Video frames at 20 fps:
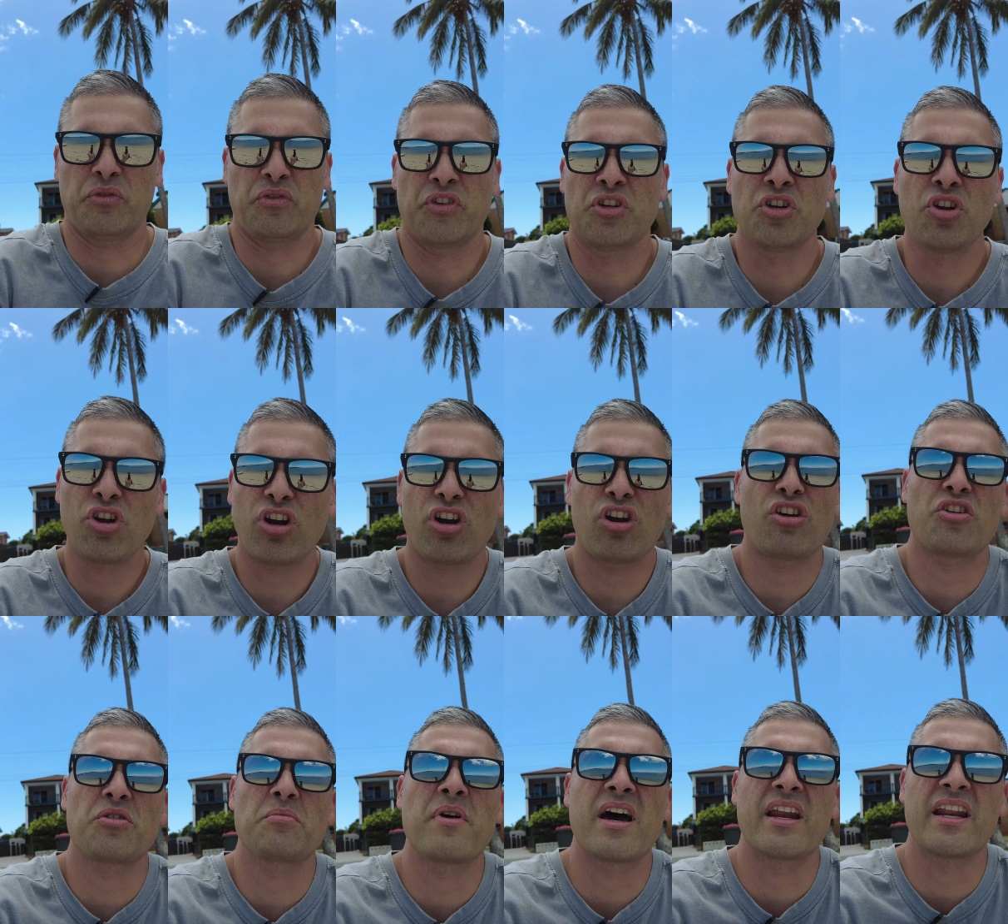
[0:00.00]
for not a lot
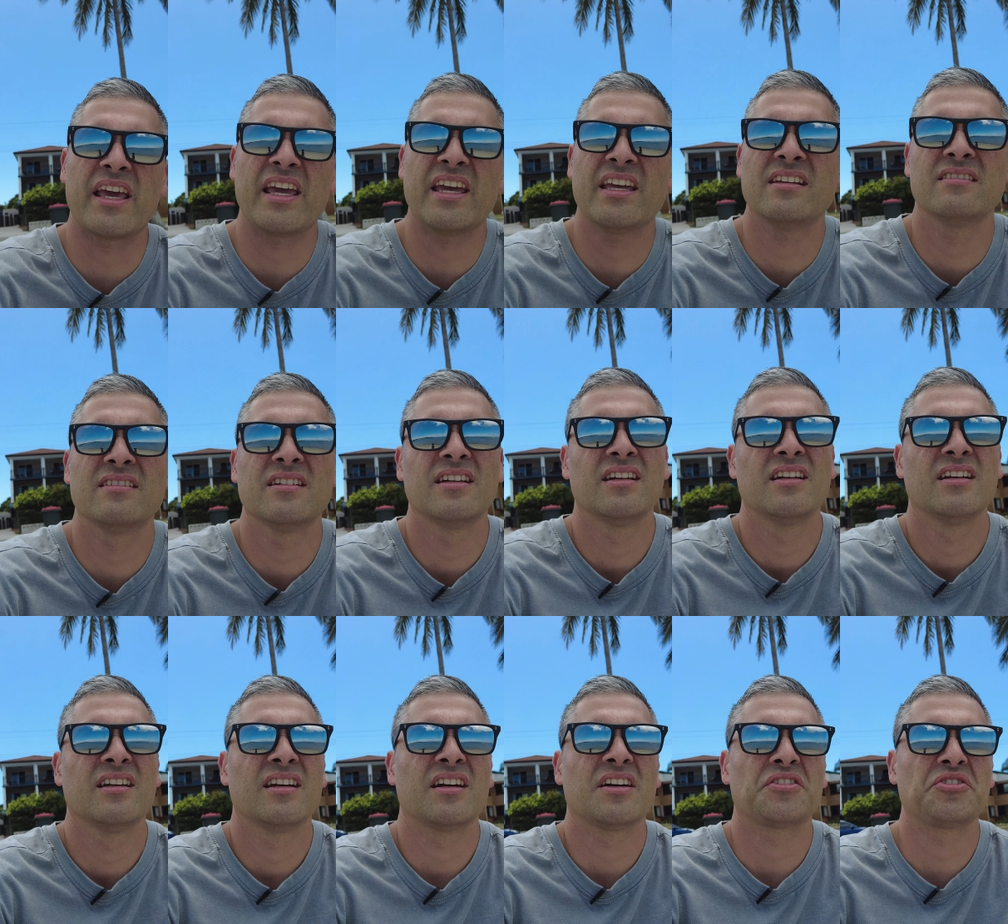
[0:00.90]
of money
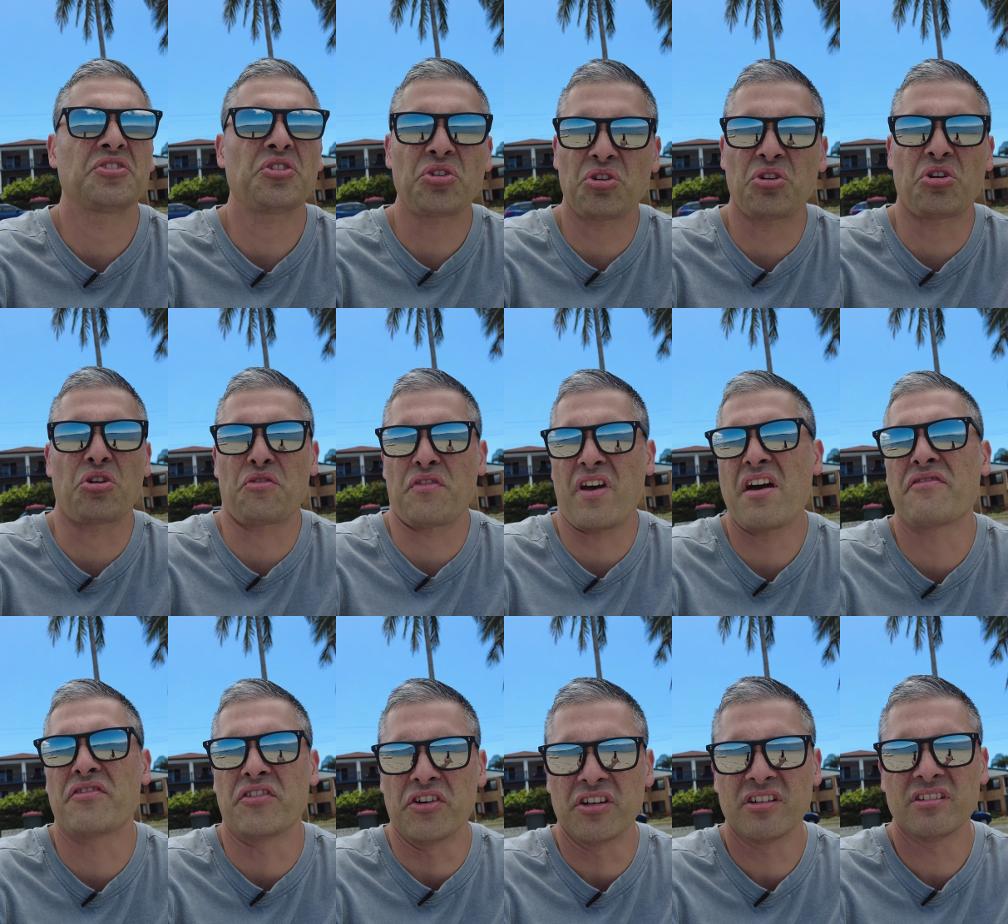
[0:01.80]
and not a lot of
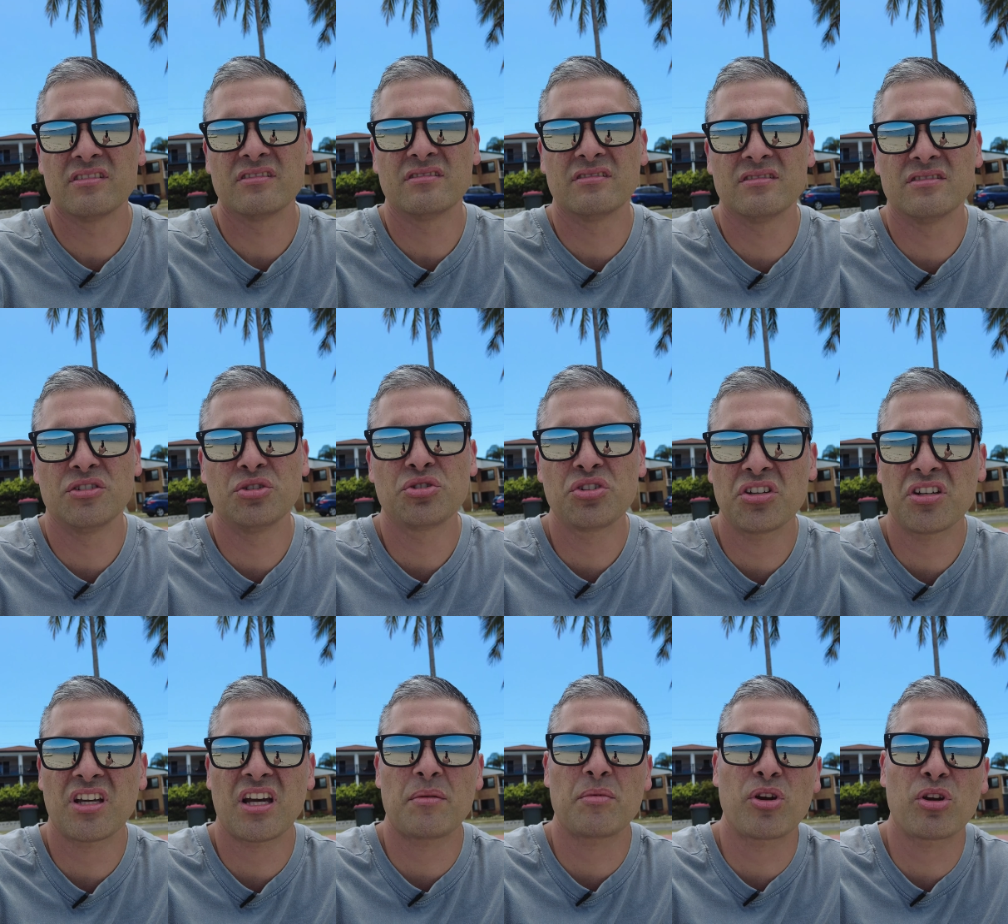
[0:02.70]
effort, you can
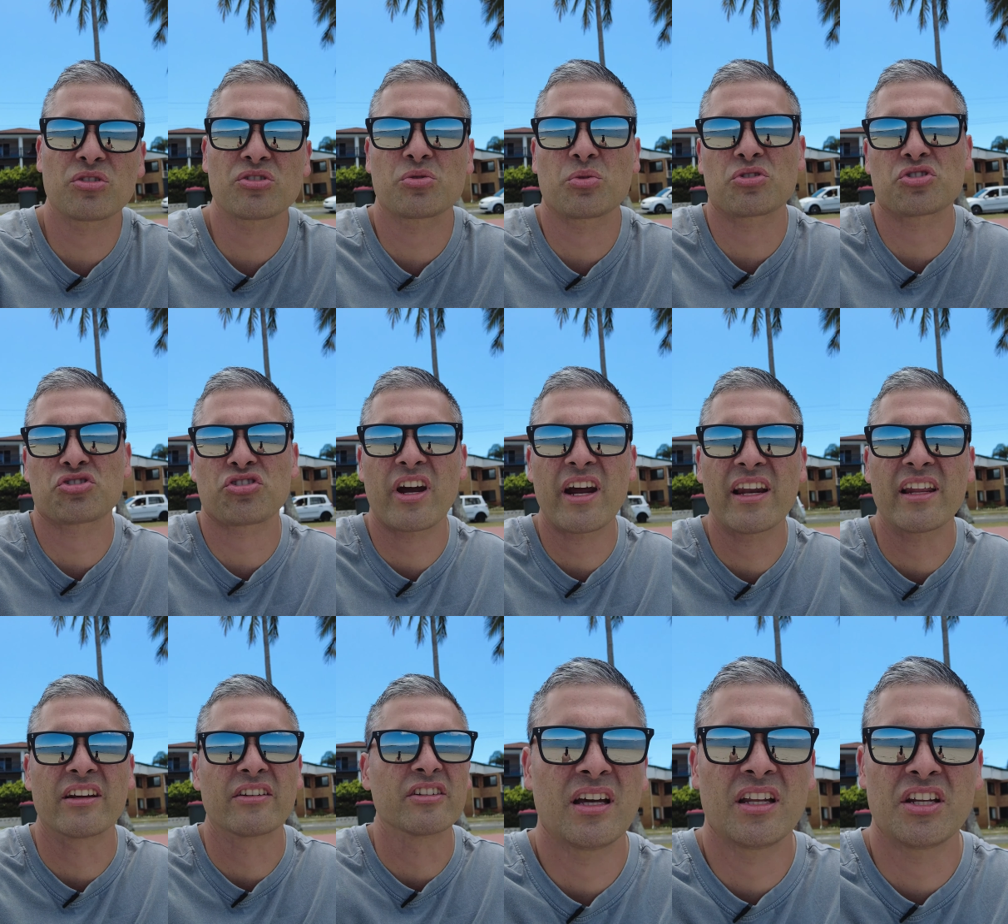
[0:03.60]
come along to
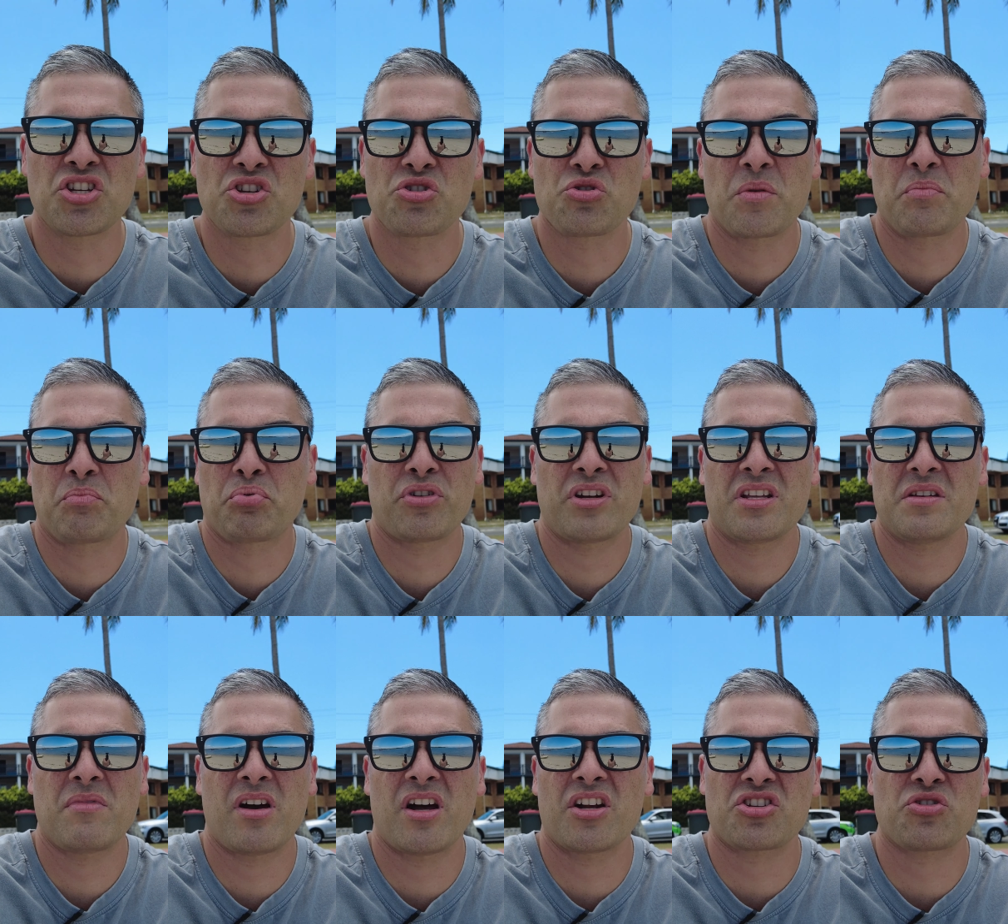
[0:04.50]
Australia and enjoy pretty
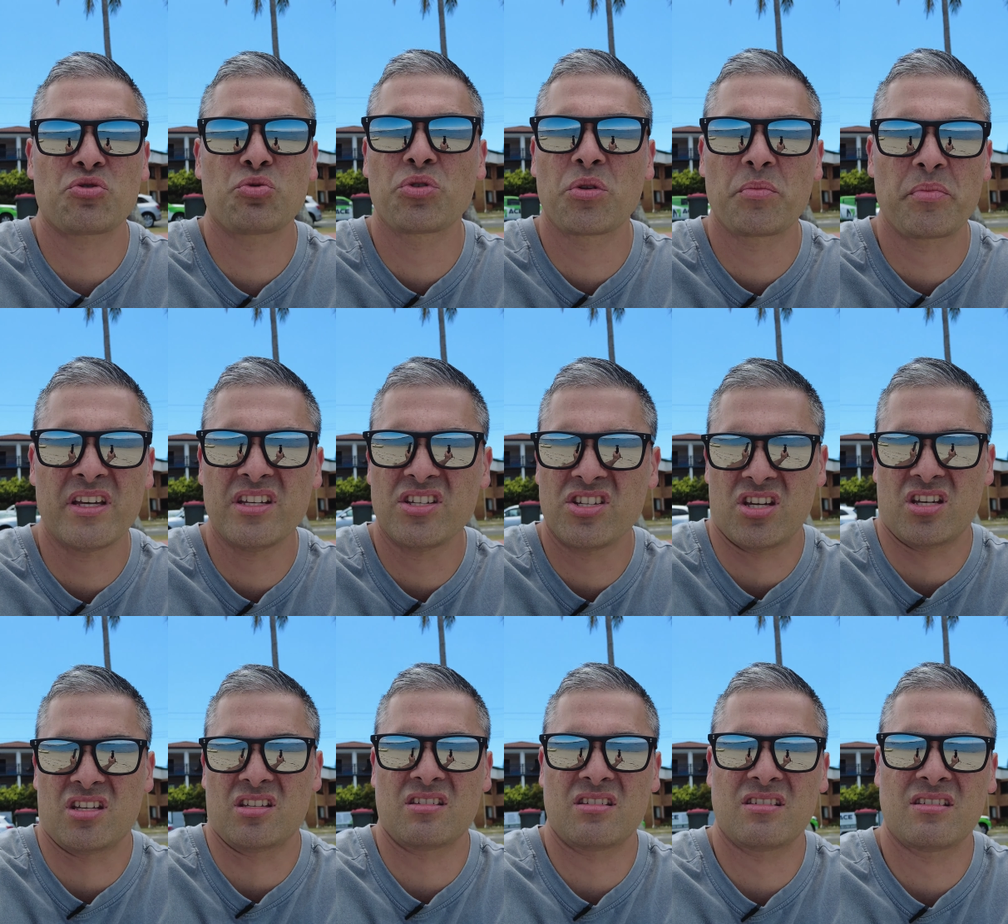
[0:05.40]
much all the
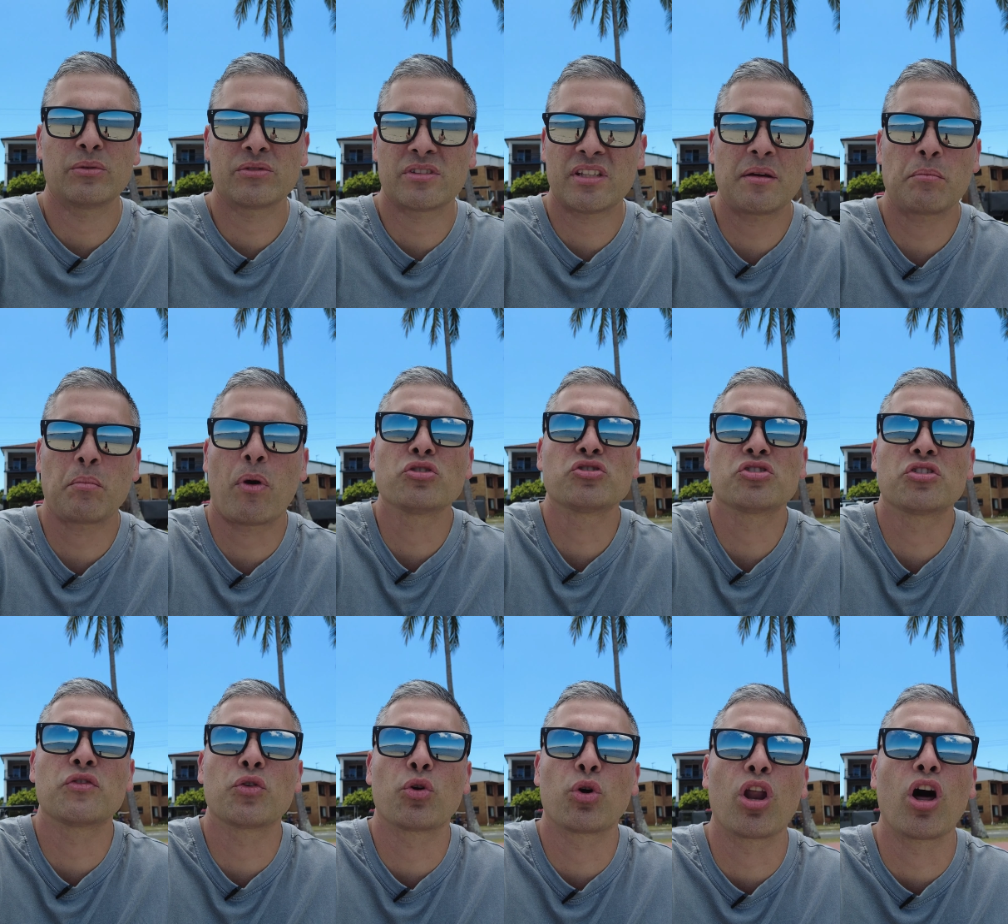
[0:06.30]
beaches. It would take most
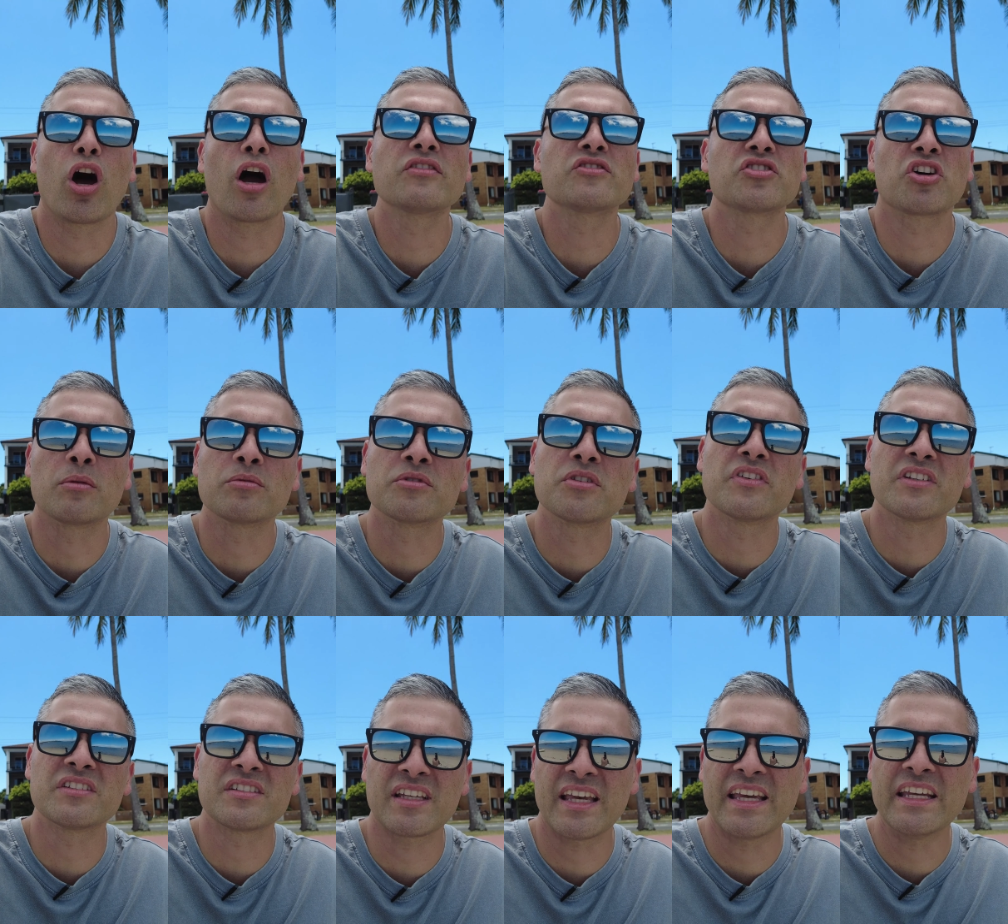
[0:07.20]
of your lifetime to
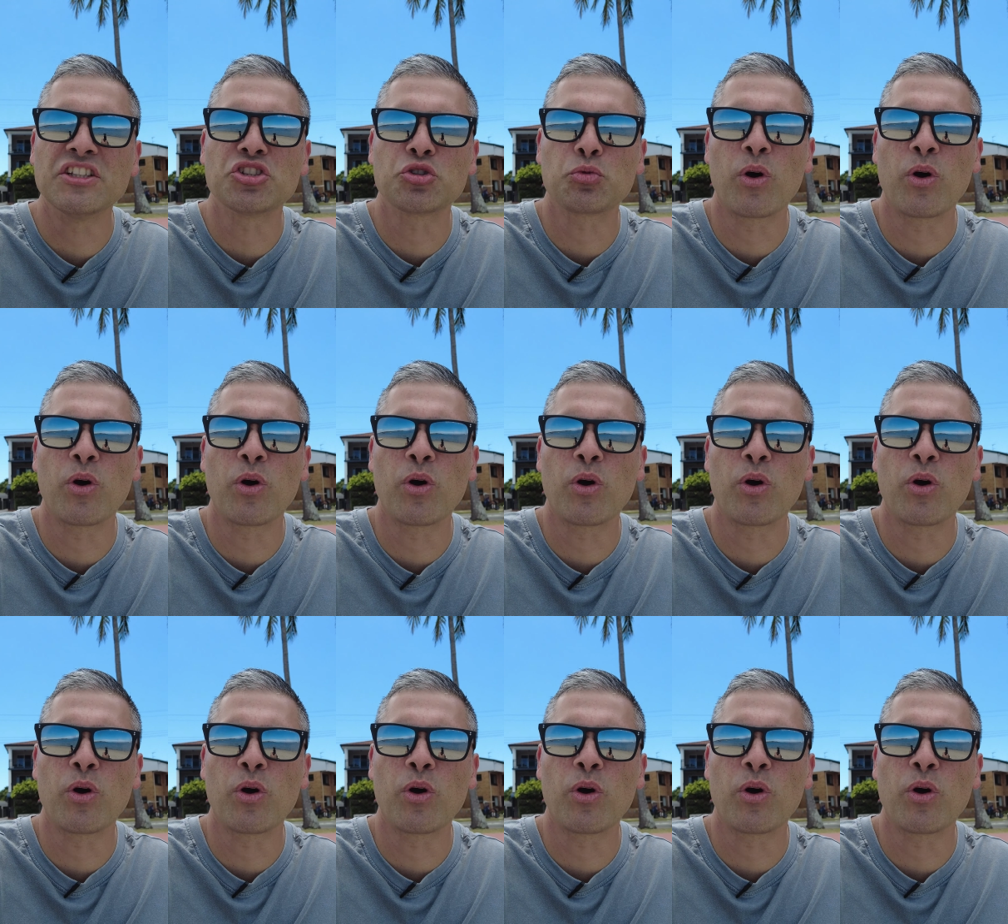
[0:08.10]
visit each